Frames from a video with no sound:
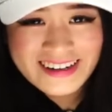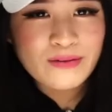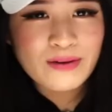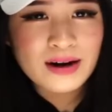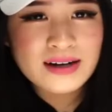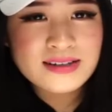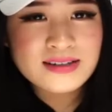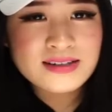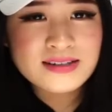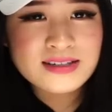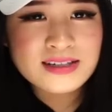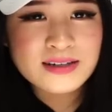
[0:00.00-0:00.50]

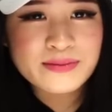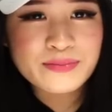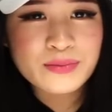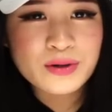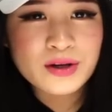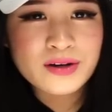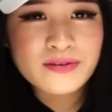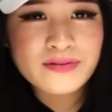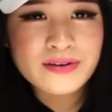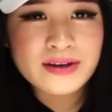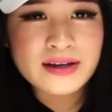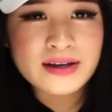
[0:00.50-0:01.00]
Why isn't she
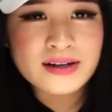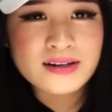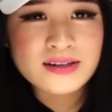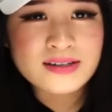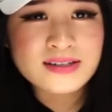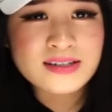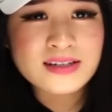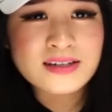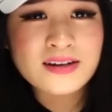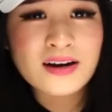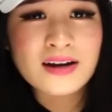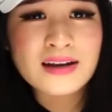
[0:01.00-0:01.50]
moving?
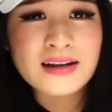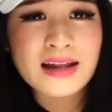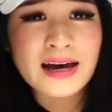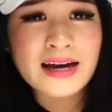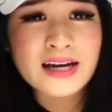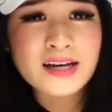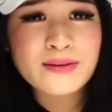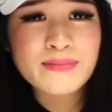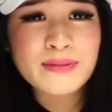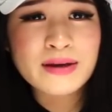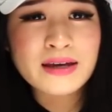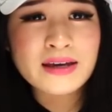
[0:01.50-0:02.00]
Does she not
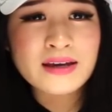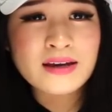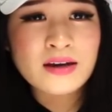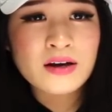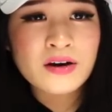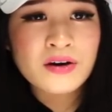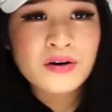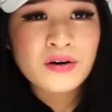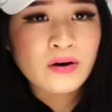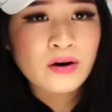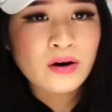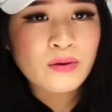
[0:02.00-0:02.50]
like me?
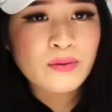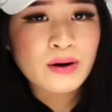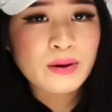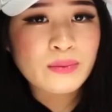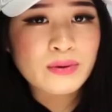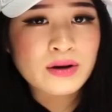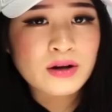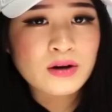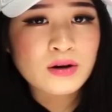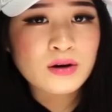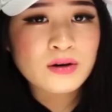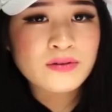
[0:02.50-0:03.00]
Oh
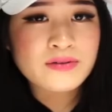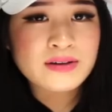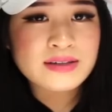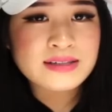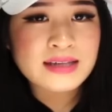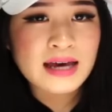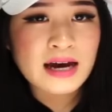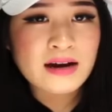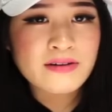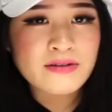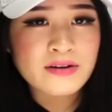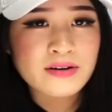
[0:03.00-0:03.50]
wait, what are all
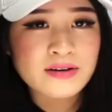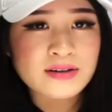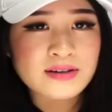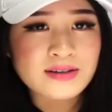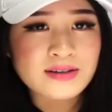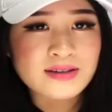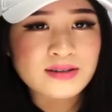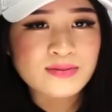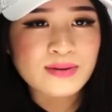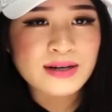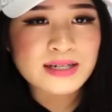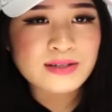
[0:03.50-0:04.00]
these
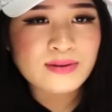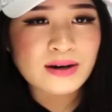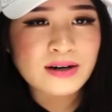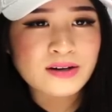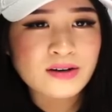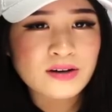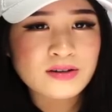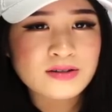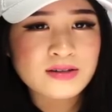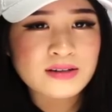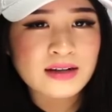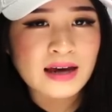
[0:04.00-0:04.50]
arrows? Wait, do I
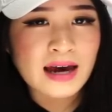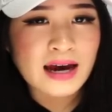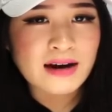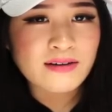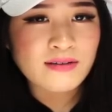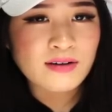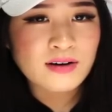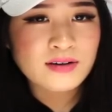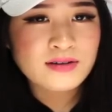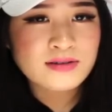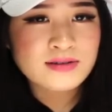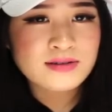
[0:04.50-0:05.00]
go to the
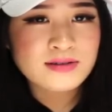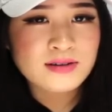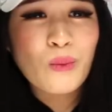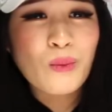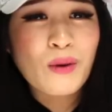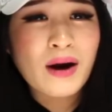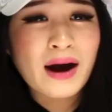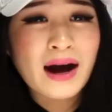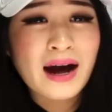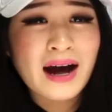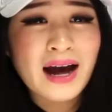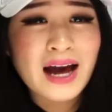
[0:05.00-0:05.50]
arrows?
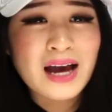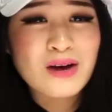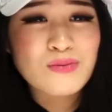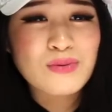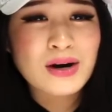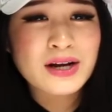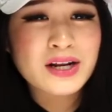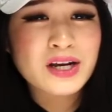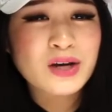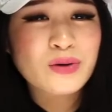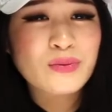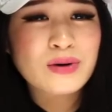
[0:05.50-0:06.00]
Why
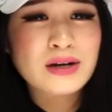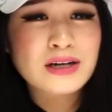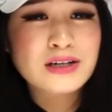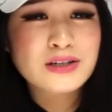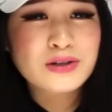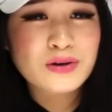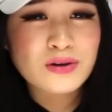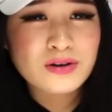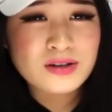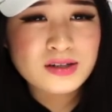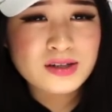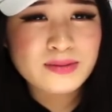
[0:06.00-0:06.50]
don't you want to
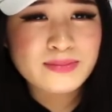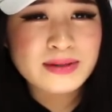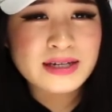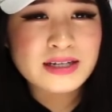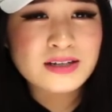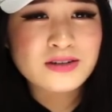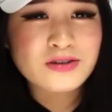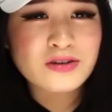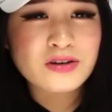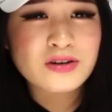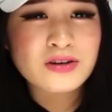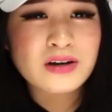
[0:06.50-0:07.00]
talk to
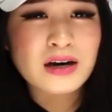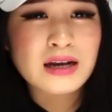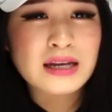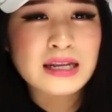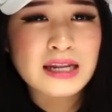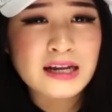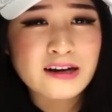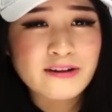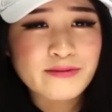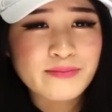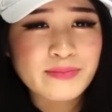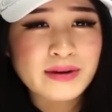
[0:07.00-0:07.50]
me? Do you not
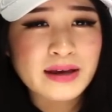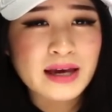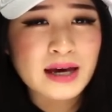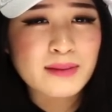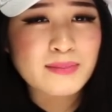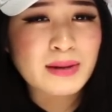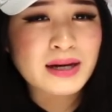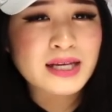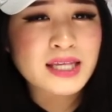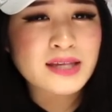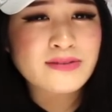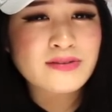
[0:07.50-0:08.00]
love me?
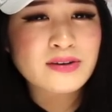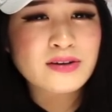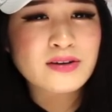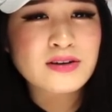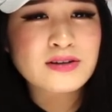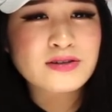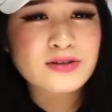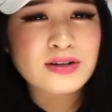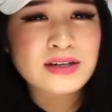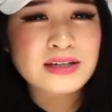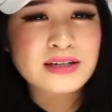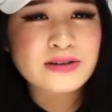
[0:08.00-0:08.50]
Am I giving
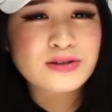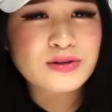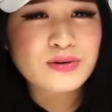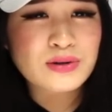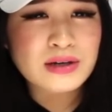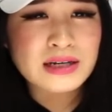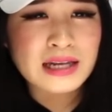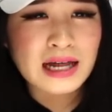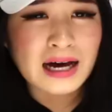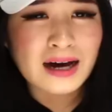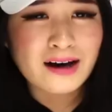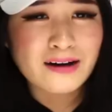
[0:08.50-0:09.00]
you too
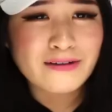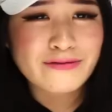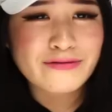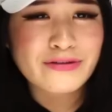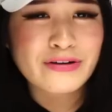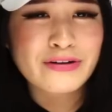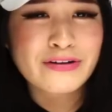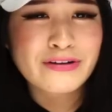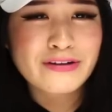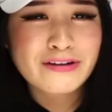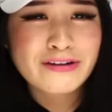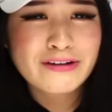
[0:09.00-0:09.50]
little love?
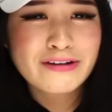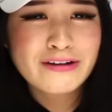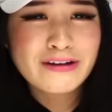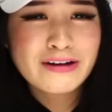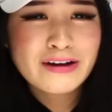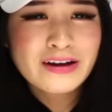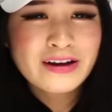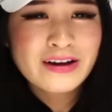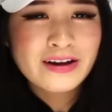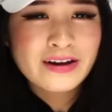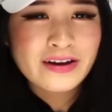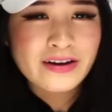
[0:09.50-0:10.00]

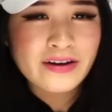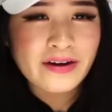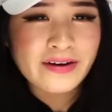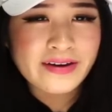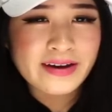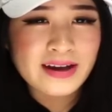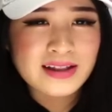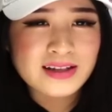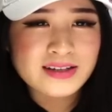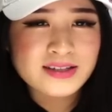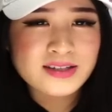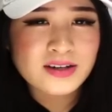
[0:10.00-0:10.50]

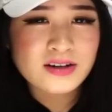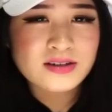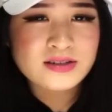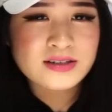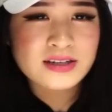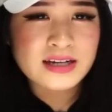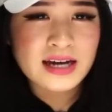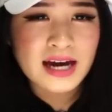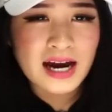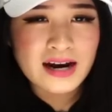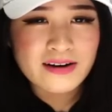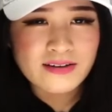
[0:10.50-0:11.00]
Okay, let's go
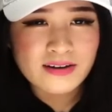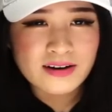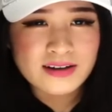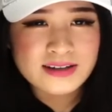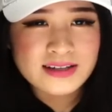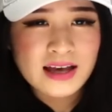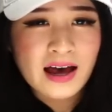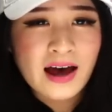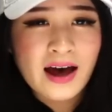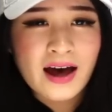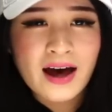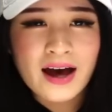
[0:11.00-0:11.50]
to the
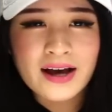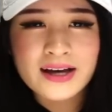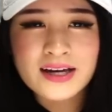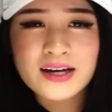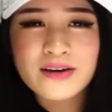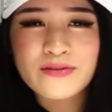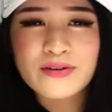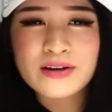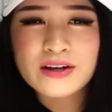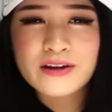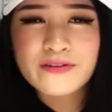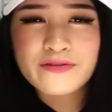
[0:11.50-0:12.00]
arrows. I
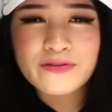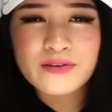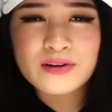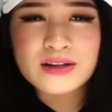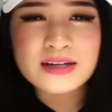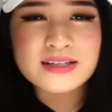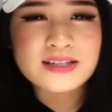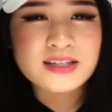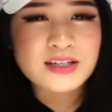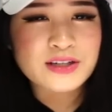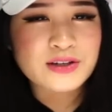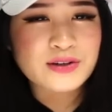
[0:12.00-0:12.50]
can already feel
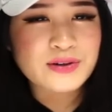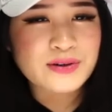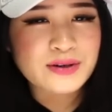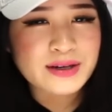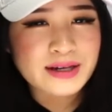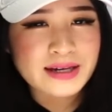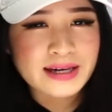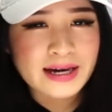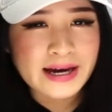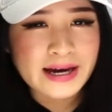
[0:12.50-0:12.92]
it's a cute